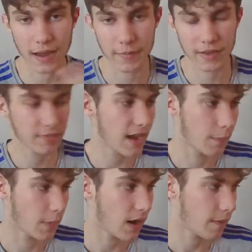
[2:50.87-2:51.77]
I mean,
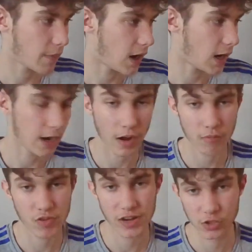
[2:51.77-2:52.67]
yeah, I
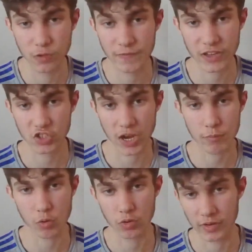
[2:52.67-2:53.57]
really do think
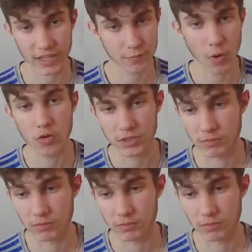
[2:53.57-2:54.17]
Jake Paul got exposed.